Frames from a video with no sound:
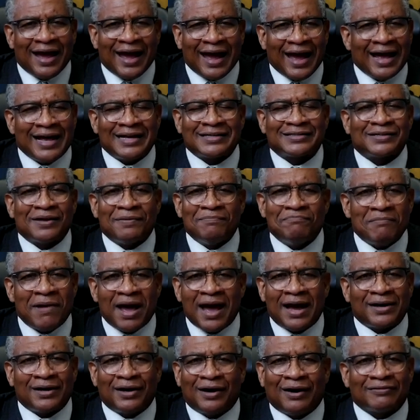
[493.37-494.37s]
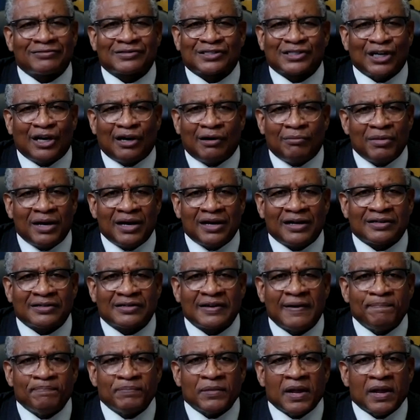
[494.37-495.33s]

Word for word: as the manner of some is,